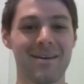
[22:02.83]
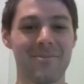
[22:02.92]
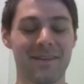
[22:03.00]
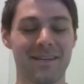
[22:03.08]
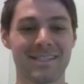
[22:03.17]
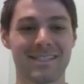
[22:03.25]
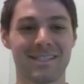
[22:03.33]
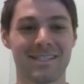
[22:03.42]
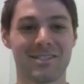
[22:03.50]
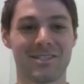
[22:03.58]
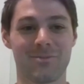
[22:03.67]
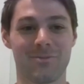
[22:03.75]
because it's
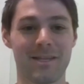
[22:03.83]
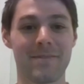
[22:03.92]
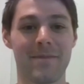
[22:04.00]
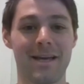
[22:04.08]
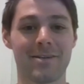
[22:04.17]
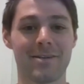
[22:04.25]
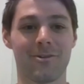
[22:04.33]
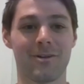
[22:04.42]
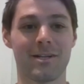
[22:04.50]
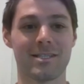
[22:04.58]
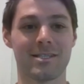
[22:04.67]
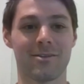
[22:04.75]
just really manual
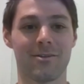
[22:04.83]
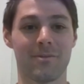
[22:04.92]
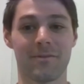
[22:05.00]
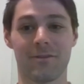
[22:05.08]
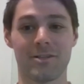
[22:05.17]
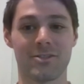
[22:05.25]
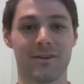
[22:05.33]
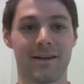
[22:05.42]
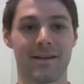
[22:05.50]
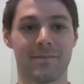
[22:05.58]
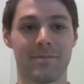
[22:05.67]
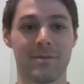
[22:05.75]
and it's a little bit
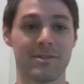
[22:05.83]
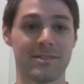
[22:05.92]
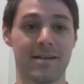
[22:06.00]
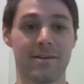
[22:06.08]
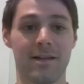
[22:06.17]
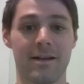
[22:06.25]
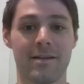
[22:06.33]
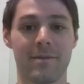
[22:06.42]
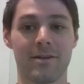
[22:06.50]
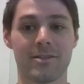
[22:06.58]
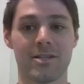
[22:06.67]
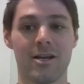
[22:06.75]
frustrating. People send a lot of
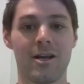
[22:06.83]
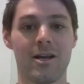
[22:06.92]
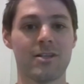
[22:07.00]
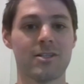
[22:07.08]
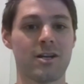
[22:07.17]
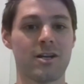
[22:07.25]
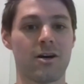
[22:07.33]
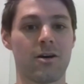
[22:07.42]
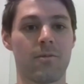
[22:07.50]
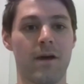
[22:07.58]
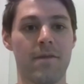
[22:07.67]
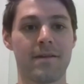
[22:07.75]
emails. So
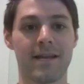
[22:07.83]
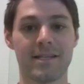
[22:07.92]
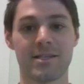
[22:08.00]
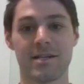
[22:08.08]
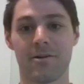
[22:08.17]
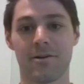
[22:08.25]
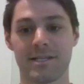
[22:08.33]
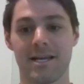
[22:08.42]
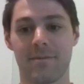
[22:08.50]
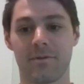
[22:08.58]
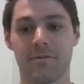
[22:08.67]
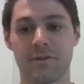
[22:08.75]
I think that's another
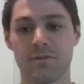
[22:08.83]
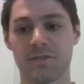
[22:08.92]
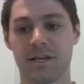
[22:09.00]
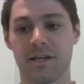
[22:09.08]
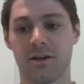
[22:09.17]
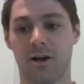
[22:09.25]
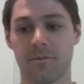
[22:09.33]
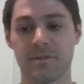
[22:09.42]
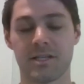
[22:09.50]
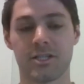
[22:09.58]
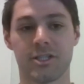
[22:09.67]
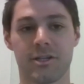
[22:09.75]
example of using our
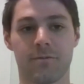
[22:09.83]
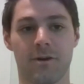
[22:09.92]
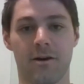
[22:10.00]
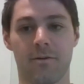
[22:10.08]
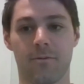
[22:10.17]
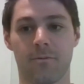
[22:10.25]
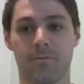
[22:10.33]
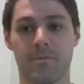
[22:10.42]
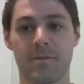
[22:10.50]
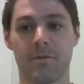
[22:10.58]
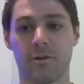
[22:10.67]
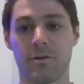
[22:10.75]
position where
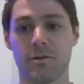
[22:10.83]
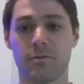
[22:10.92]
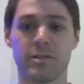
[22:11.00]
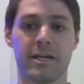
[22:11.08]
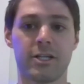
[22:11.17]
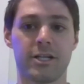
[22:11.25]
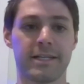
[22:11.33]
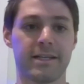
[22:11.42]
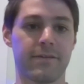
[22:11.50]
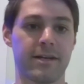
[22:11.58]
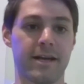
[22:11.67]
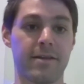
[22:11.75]
people are using Ajax
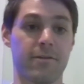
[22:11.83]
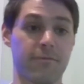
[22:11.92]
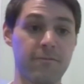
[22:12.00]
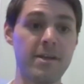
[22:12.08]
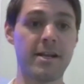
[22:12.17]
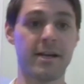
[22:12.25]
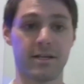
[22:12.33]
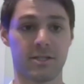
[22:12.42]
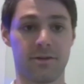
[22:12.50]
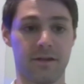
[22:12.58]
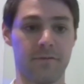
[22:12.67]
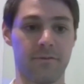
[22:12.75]
every day and they're feeding us
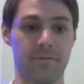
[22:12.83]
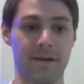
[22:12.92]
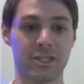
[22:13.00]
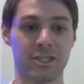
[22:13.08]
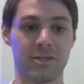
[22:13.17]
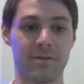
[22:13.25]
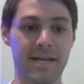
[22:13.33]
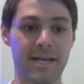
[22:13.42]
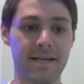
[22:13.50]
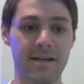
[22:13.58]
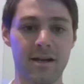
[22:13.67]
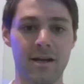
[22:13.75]
all the information that we
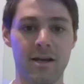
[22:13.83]
need.